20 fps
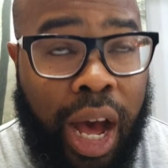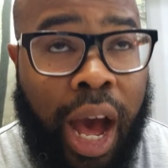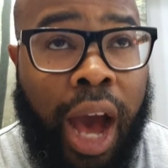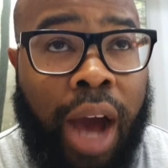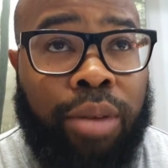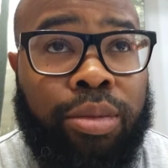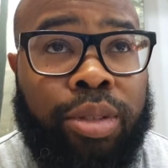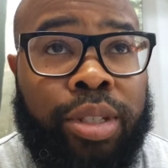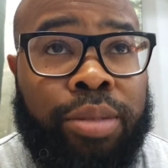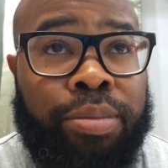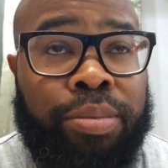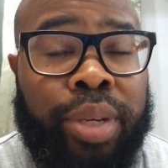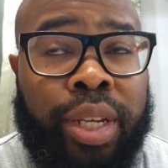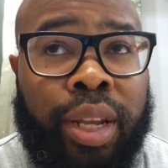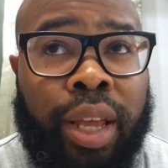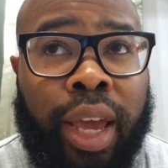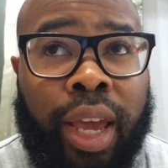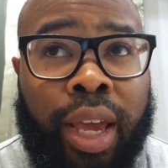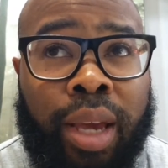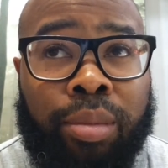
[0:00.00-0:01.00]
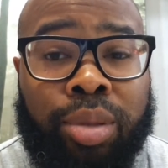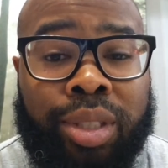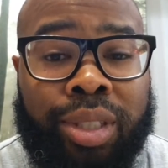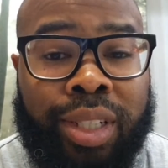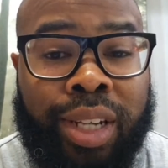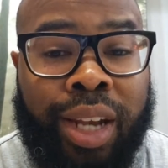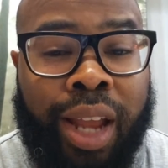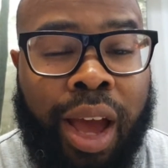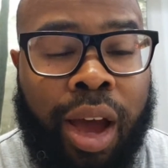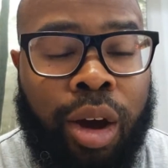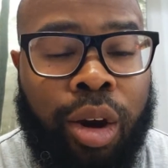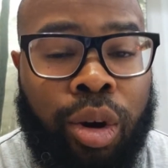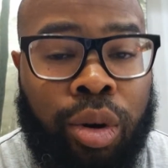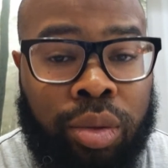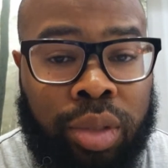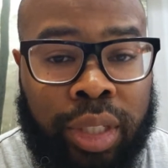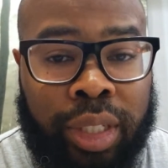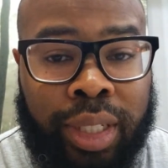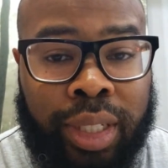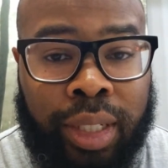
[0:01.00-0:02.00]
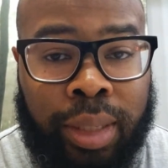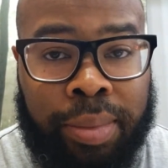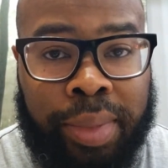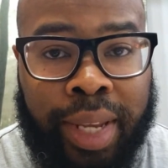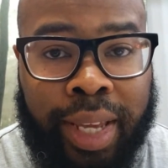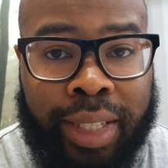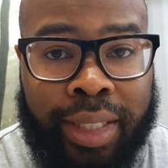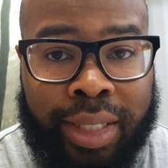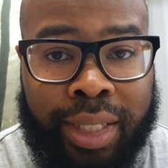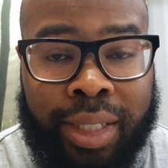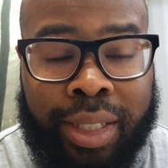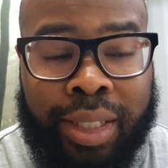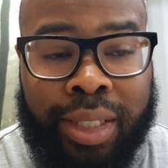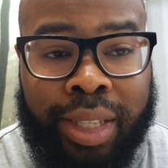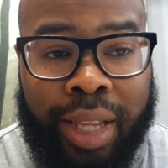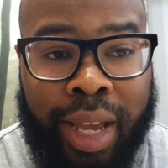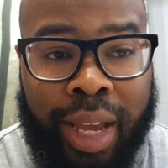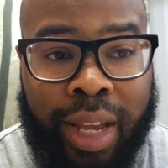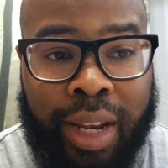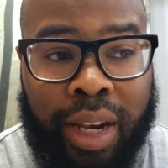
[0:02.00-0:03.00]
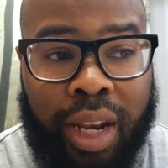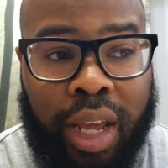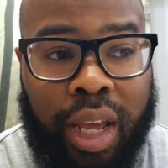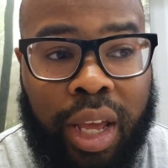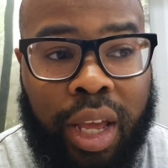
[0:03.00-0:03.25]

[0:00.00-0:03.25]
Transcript: I would have been able to not only eliminate this debt,